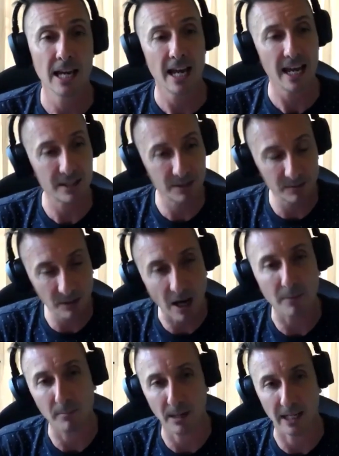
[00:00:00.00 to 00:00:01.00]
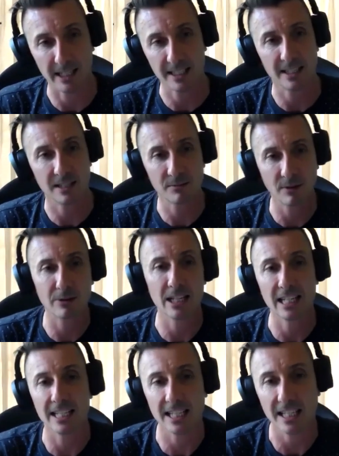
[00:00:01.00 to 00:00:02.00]
It's cut and paste. It's very
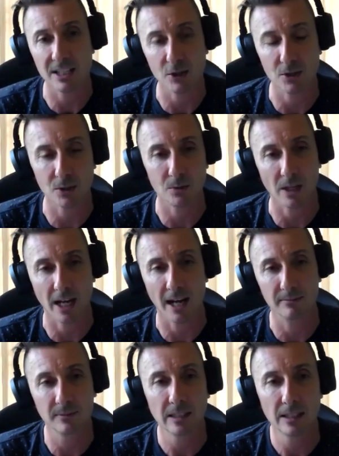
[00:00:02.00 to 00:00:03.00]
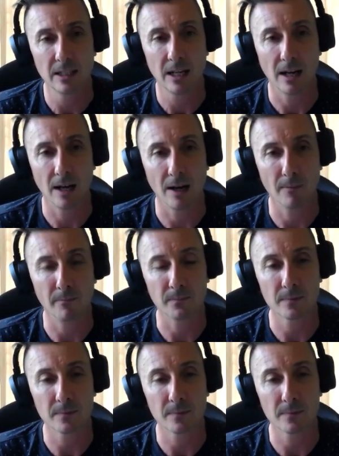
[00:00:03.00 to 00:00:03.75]
easy to do that.